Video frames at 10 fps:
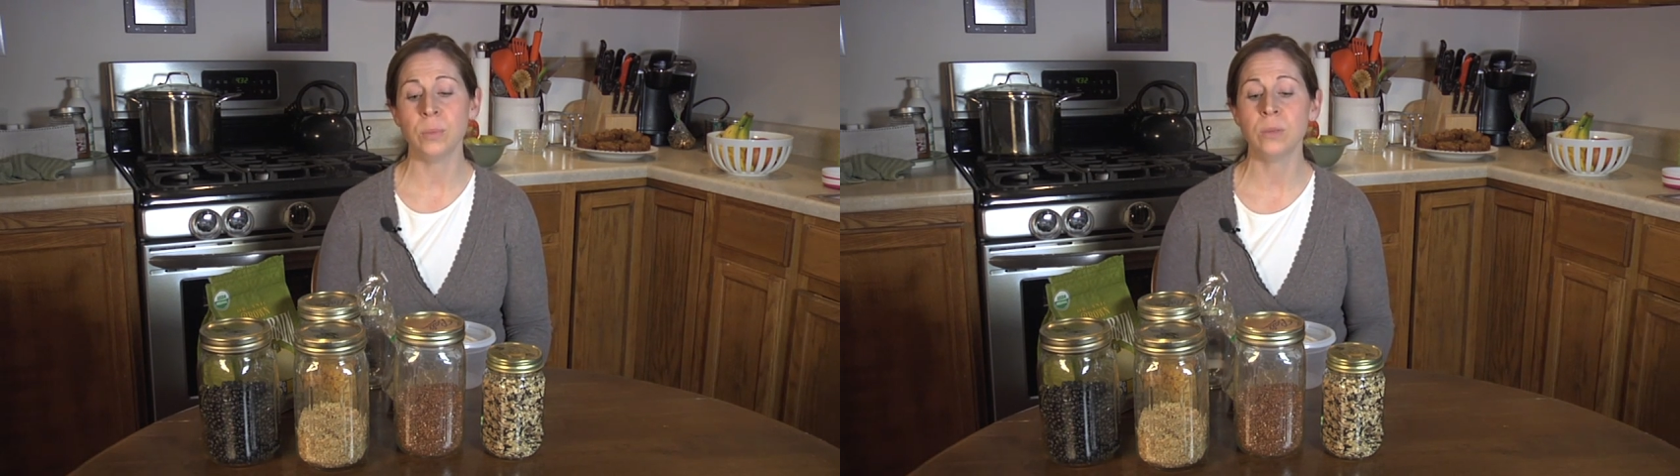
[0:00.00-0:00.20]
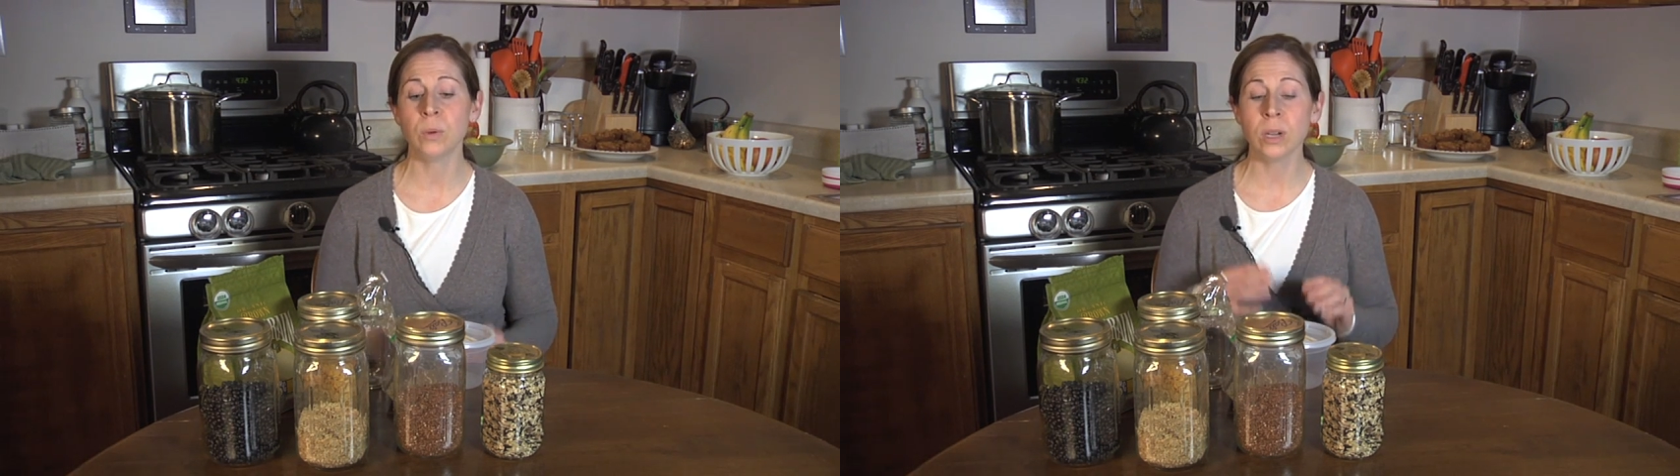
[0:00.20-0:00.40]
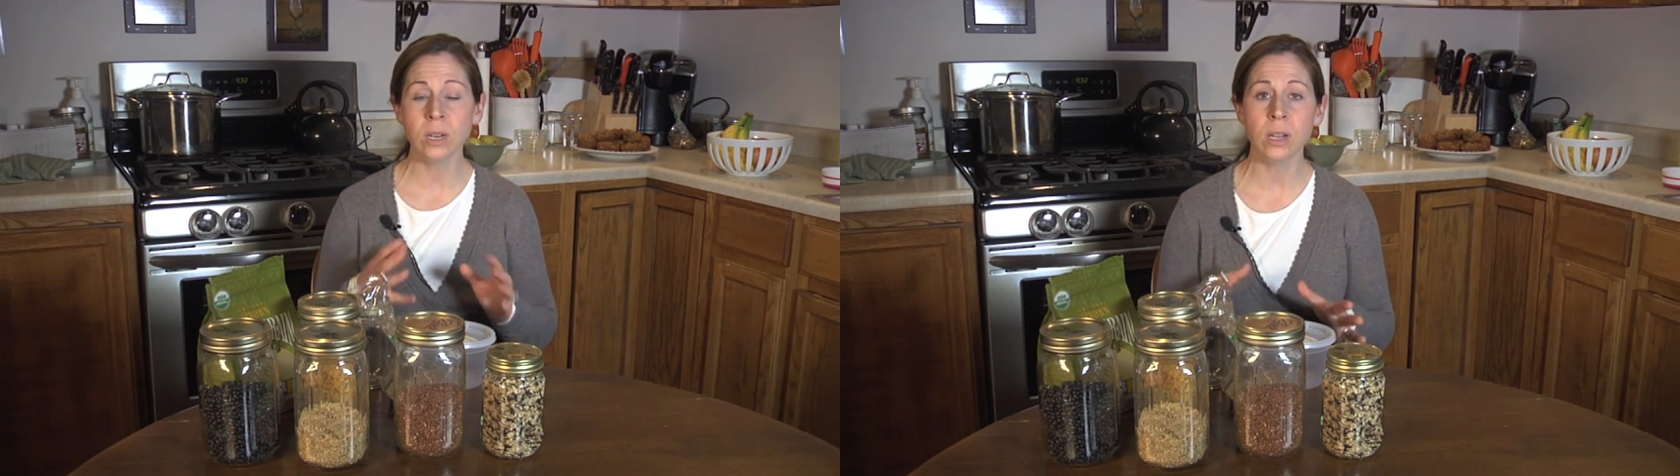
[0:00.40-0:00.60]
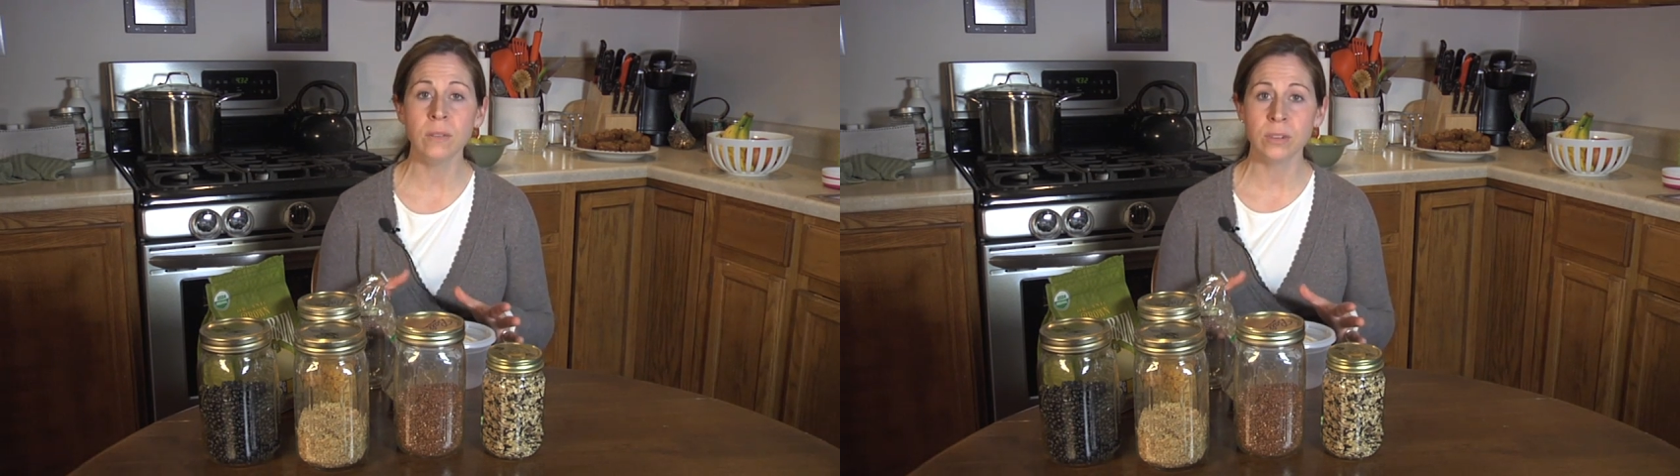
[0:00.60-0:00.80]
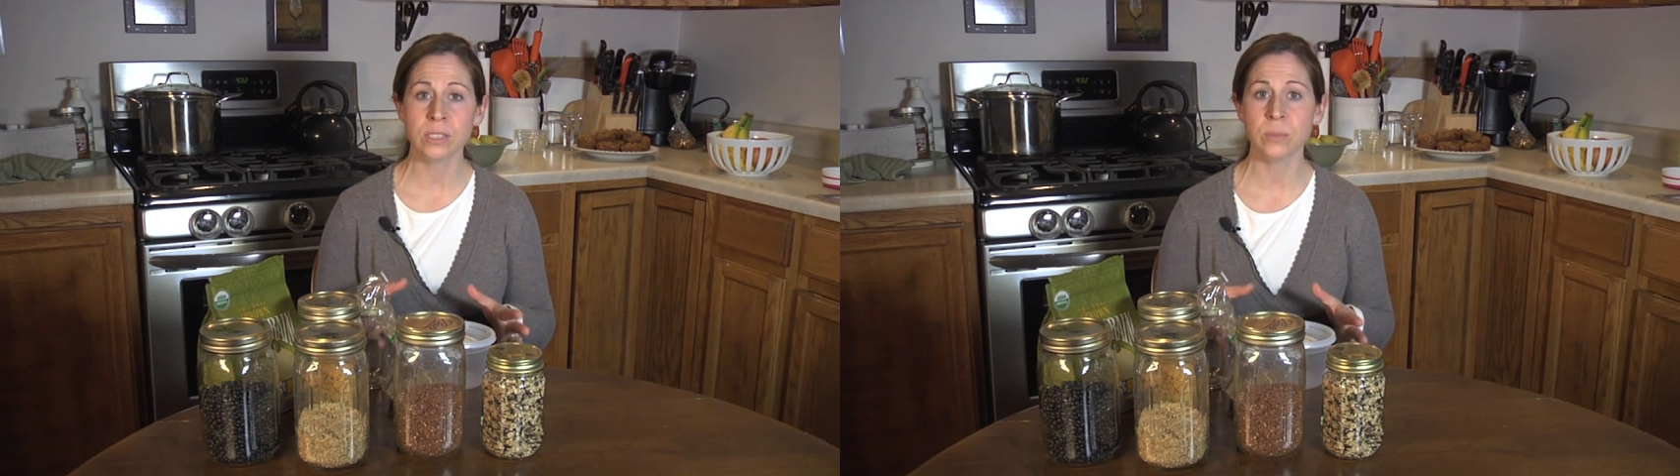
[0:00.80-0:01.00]
But we're going to
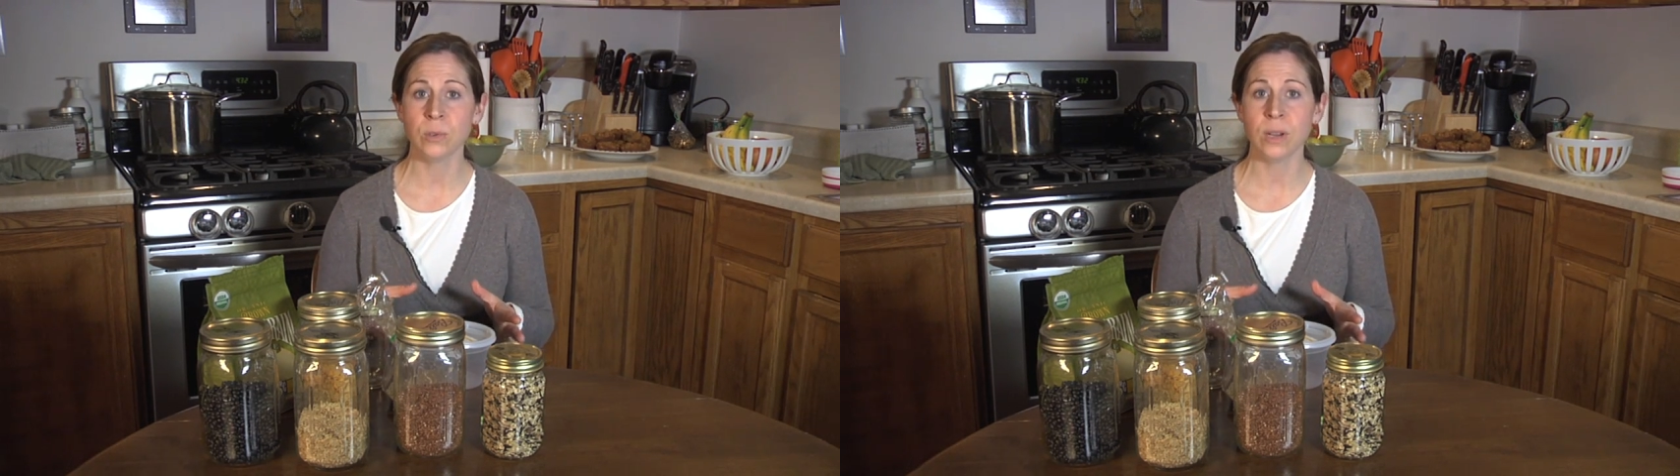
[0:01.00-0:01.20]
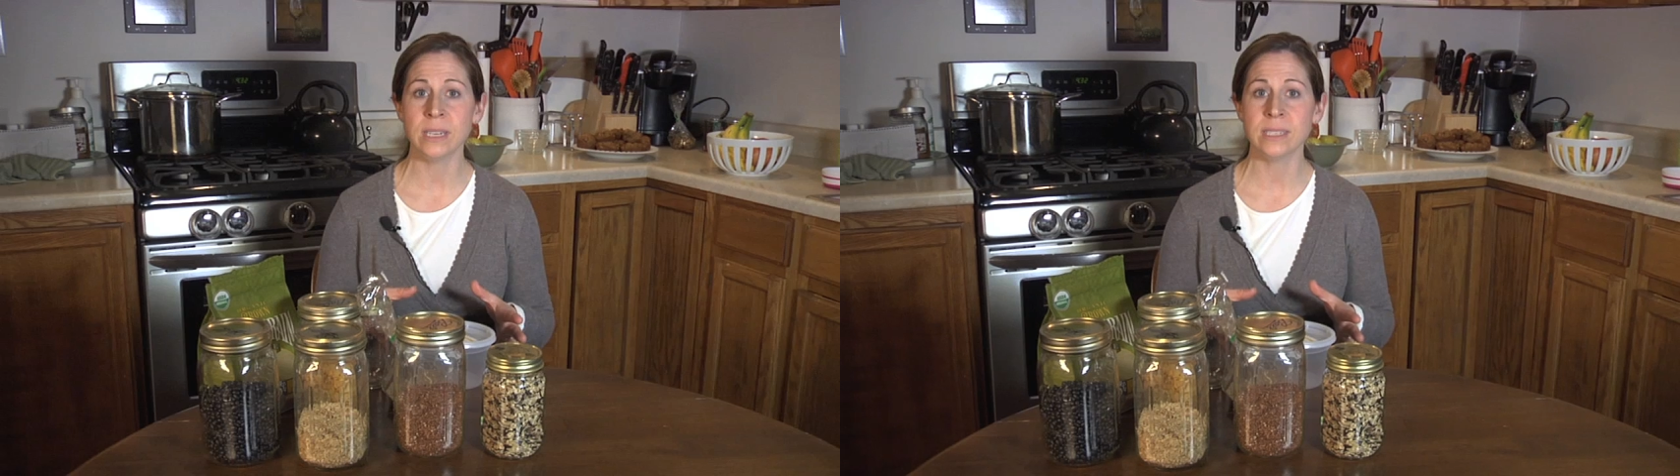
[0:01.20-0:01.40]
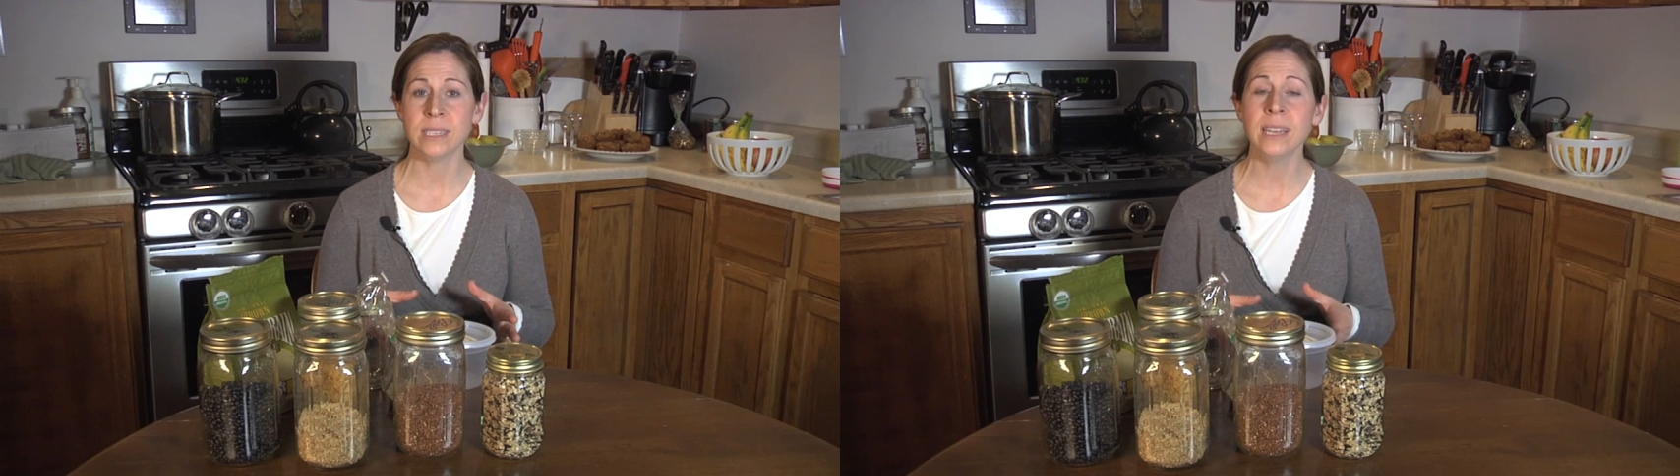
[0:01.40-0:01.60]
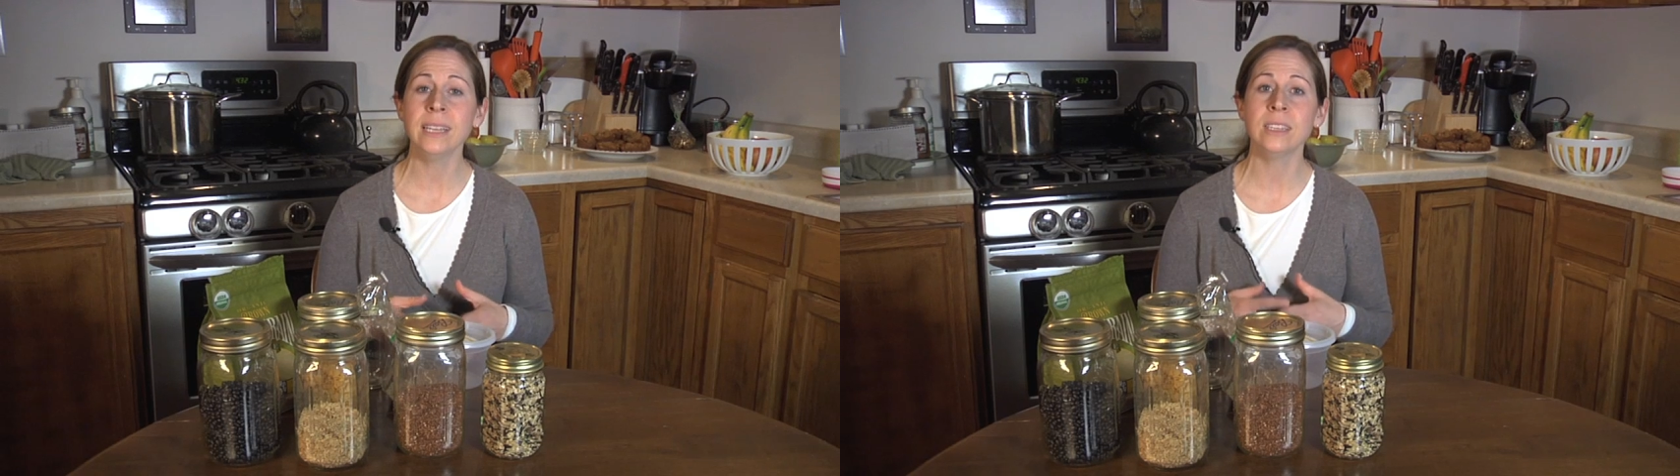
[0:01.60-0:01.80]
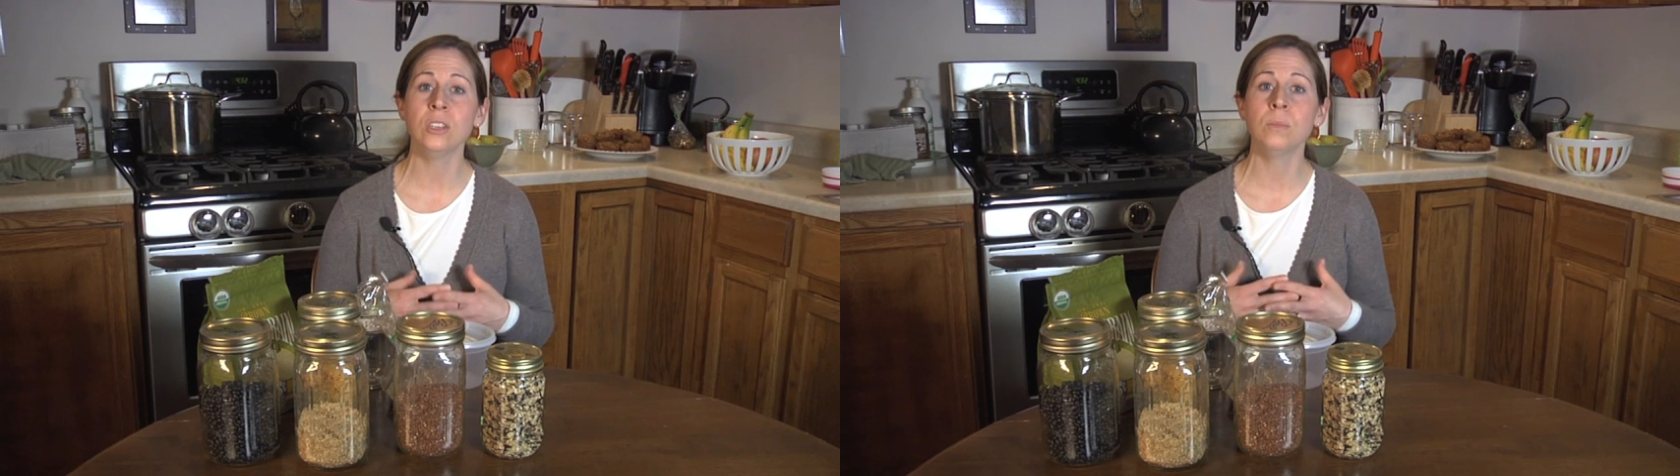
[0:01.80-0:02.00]
cover some grains tonight that